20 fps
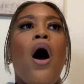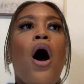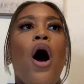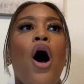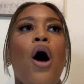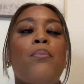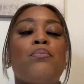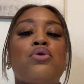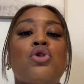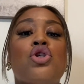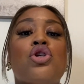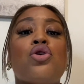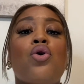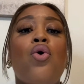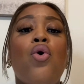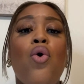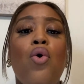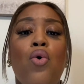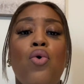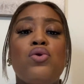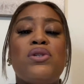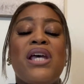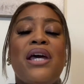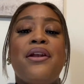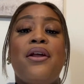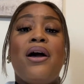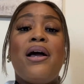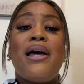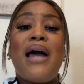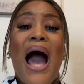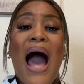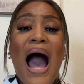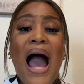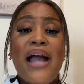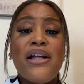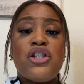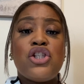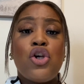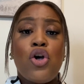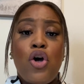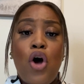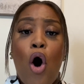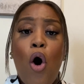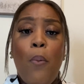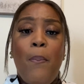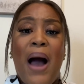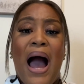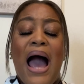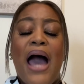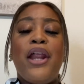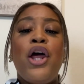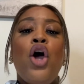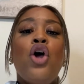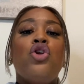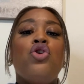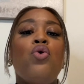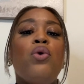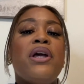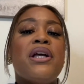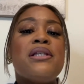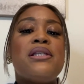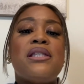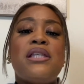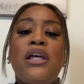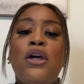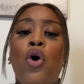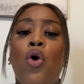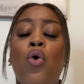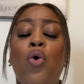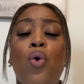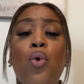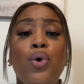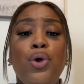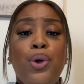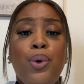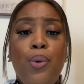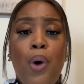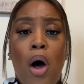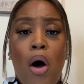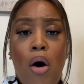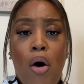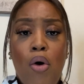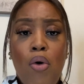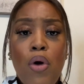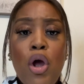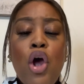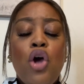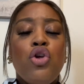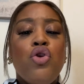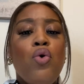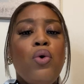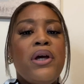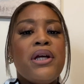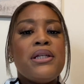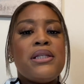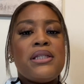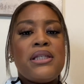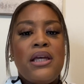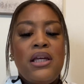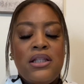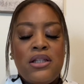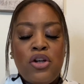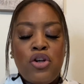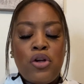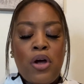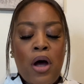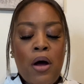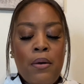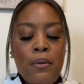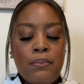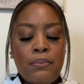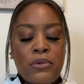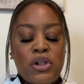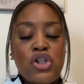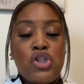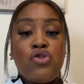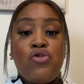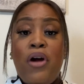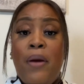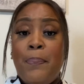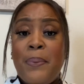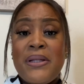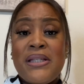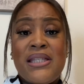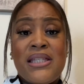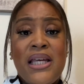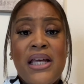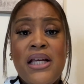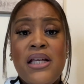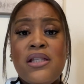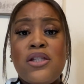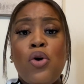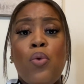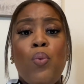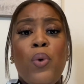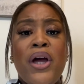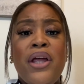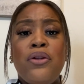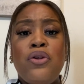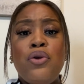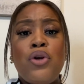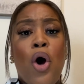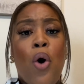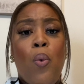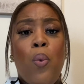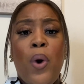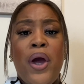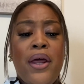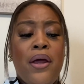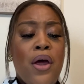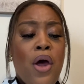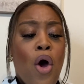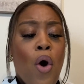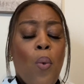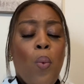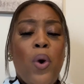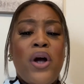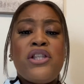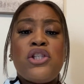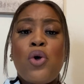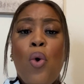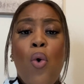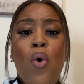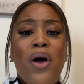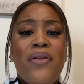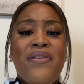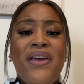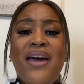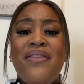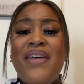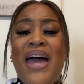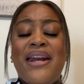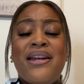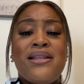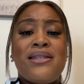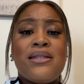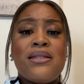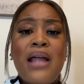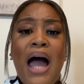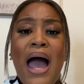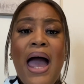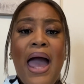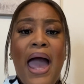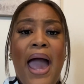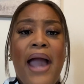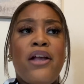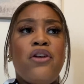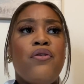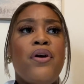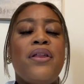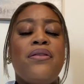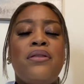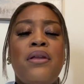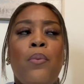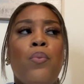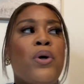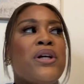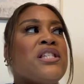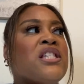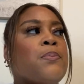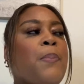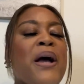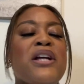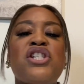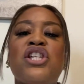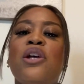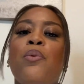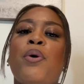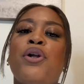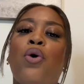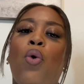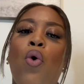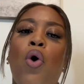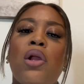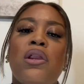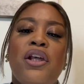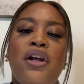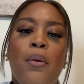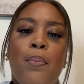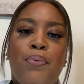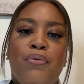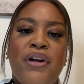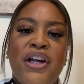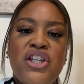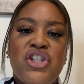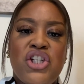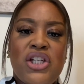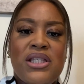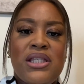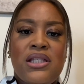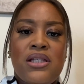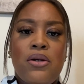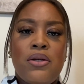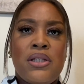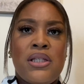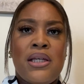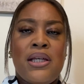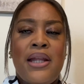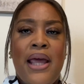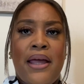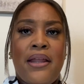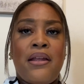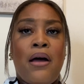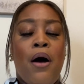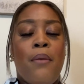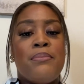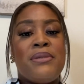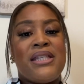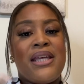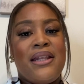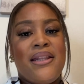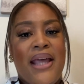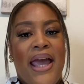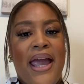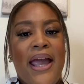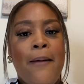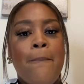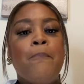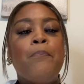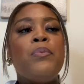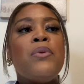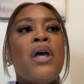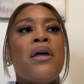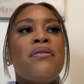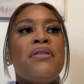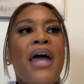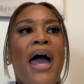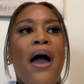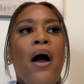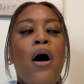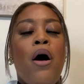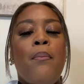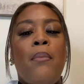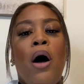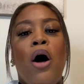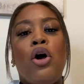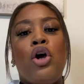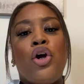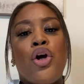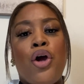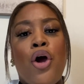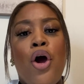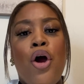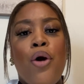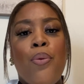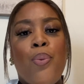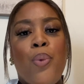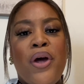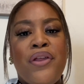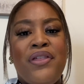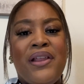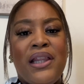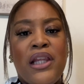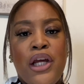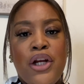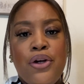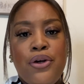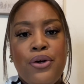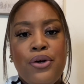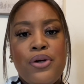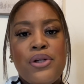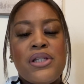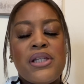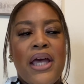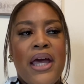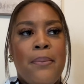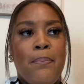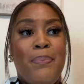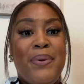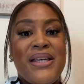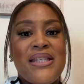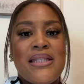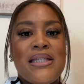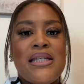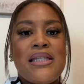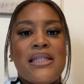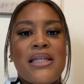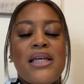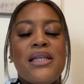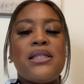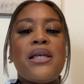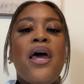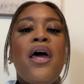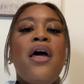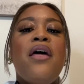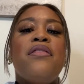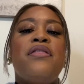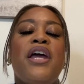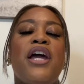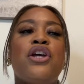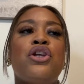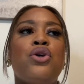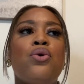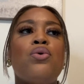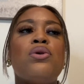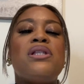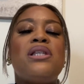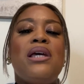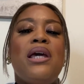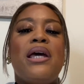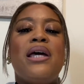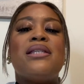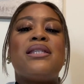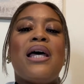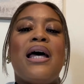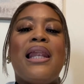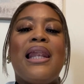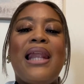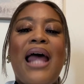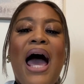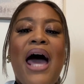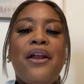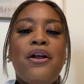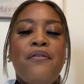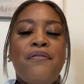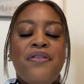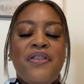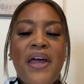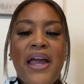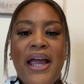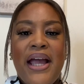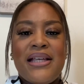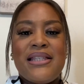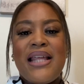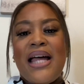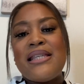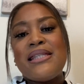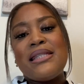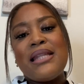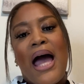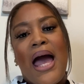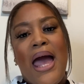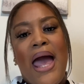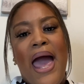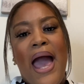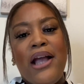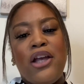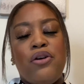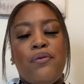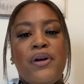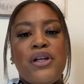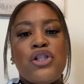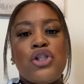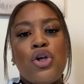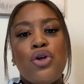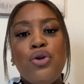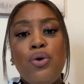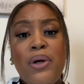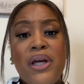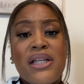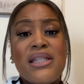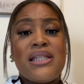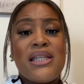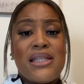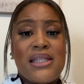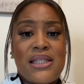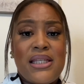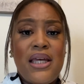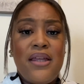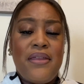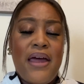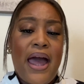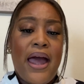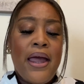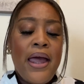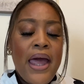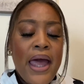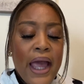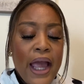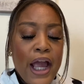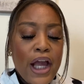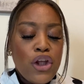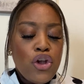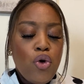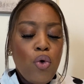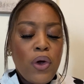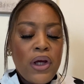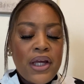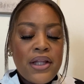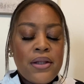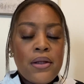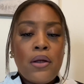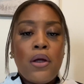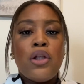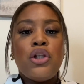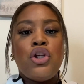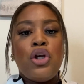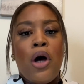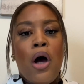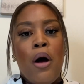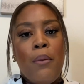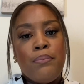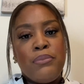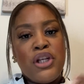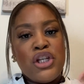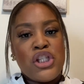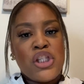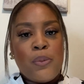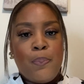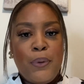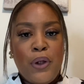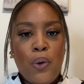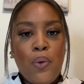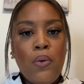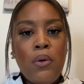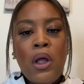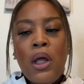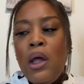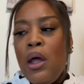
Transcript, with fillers: um, tools and a guide to go by. You can see who you owe. You can see the um, discrepancies with, you know, with what's on there that is not accurate, with, especially with all of the breaches till today, um, today that um, occur with lenders and businesses. There usually is a lot of things that's not accurate. So you get to see that and you can um, dispute,